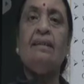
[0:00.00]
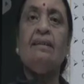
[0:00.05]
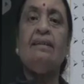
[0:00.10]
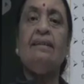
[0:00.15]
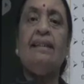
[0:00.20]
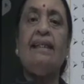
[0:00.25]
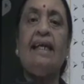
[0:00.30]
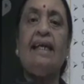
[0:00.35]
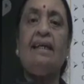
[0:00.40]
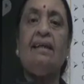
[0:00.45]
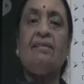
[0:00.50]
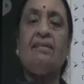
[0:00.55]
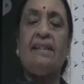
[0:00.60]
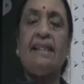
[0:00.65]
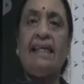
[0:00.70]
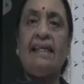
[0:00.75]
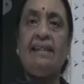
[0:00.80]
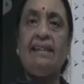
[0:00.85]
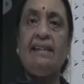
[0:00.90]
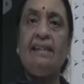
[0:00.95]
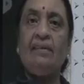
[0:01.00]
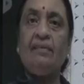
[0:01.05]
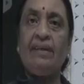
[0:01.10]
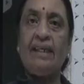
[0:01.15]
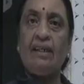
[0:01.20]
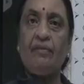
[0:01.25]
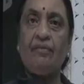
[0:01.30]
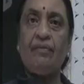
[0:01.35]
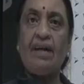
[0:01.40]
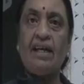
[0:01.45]
their daily
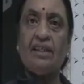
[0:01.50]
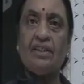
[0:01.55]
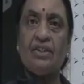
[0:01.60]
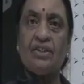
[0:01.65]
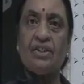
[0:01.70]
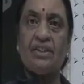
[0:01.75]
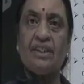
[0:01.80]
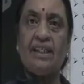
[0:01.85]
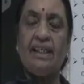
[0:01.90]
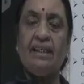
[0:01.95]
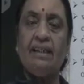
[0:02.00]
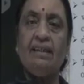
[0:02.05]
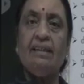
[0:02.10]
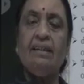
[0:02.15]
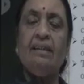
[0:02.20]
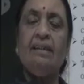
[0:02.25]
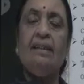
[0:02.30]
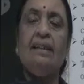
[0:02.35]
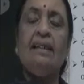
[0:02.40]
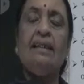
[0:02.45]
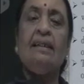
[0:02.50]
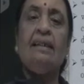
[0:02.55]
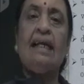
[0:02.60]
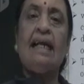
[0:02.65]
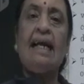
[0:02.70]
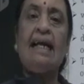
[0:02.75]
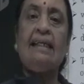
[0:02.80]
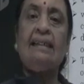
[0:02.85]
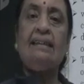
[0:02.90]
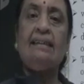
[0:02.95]
living functioning,
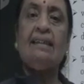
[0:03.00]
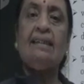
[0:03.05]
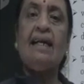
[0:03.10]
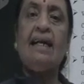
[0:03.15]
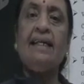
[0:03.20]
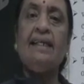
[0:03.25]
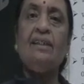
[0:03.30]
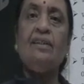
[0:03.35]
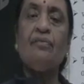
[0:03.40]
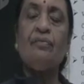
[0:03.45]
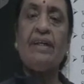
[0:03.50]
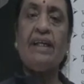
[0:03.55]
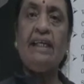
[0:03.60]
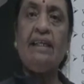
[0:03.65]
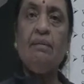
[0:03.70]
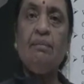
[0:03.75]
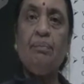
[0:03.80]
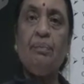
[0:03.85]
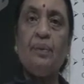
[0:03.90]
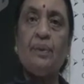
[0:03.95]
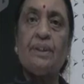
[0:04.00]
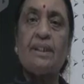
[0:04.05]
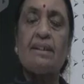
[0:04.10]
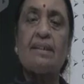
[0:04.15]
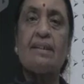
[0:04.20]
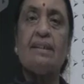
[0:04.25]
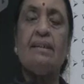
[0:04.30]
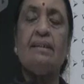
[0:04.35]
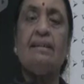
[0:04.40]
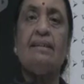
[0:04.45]
and the kind of inputs
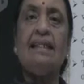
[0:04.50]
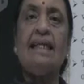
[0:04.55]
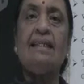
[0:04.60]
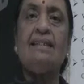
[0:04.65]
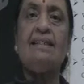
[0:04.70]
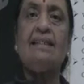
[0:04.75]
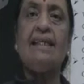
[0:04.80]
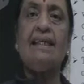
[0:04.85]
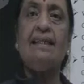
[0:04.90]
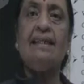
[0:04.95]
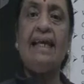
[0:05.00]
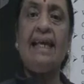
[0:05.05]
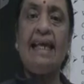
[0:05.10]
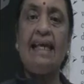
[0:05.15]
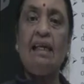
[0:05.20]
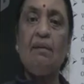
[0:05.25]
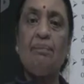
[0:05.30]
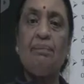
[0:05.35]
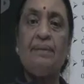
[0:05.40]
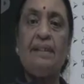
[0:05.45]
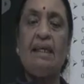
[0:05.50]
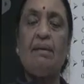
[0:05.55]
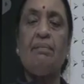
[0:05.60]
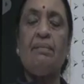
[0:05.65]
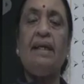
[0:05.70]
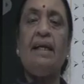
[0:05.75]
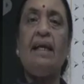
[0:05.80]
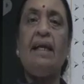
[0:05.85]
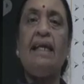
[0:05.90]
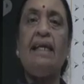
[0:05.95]
that can help them
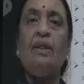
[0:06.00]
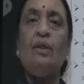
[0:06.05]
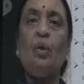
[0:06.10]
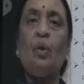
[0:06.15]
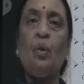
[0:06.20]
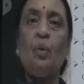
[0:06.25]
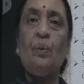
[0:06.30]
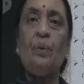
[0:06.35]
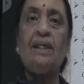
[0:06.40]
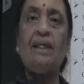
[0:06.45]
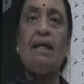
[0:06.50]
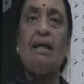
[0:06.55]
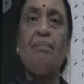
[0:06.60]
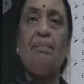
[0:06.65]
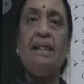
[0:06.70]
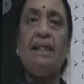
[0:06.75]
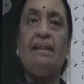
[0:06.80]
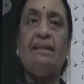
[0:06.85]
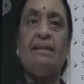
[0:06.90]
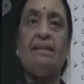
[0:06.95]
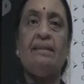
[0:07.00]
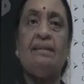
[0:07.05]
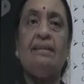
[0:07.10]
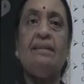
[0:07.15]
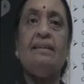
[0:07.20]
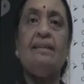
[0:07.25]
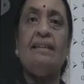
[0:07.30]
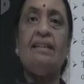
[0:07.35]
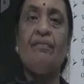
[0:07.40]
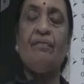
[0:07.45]
in overcoming the
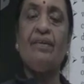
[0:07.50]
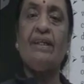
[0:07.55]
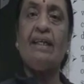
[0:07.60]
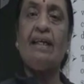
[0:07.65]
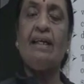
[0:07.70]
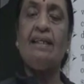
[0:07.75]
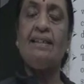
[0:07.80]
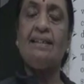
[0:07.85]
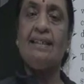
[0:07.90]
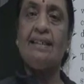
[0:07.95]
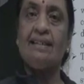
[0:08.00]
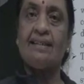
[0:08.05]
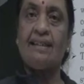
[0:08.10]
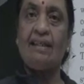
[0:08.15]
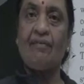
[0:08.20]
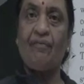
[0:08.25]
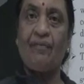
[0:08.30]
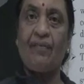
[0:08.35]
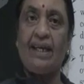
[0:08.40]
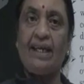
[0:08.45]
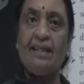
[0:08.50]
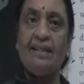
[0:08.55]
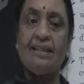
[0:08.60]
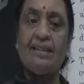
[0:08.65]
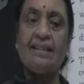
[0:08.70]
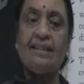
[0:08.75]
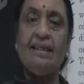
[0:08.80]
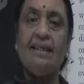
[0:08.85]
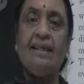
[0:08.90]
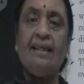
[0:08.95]
difficulties they face.